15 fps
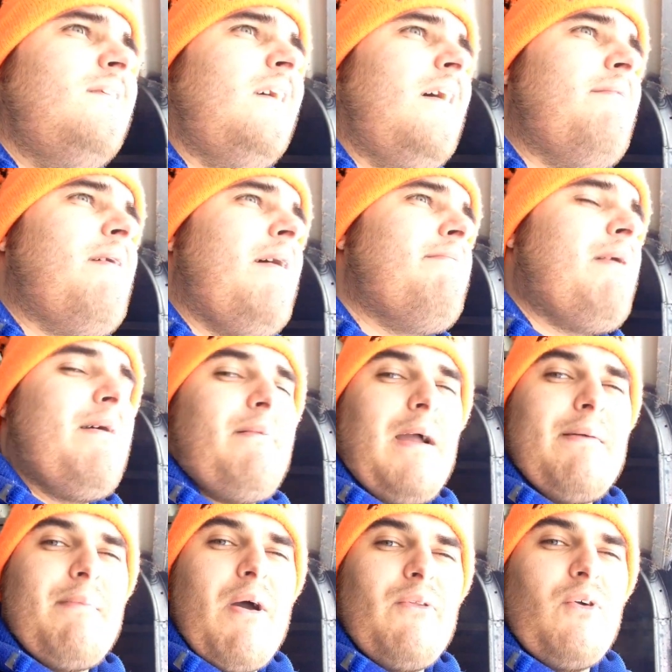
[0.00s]
I, I,
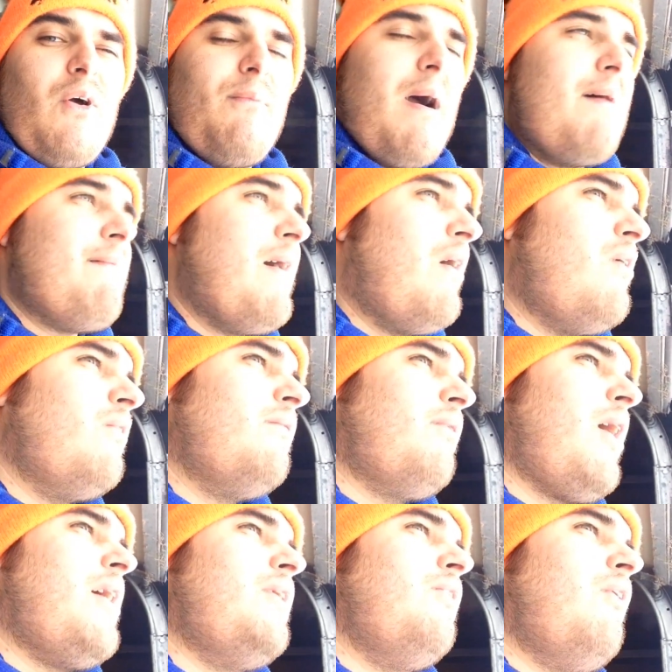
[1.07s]
I might as well go buy my own
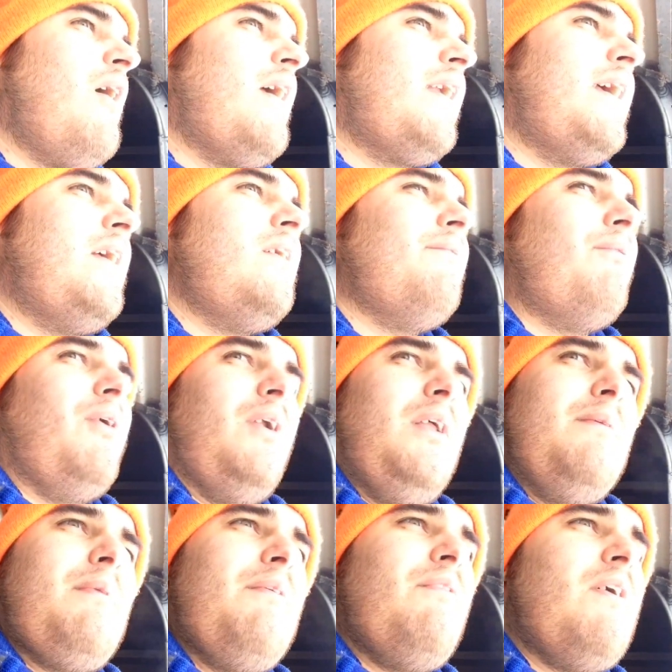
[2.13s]
brand new water heater, put it
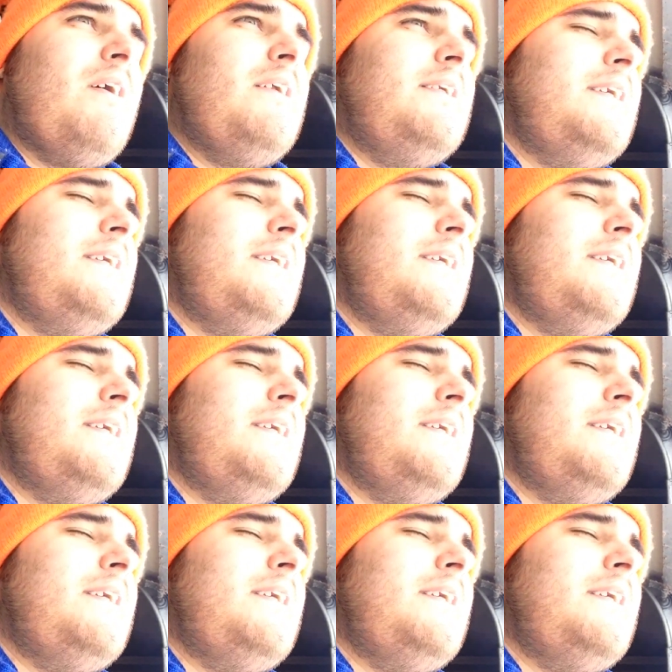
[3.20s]
in my fucking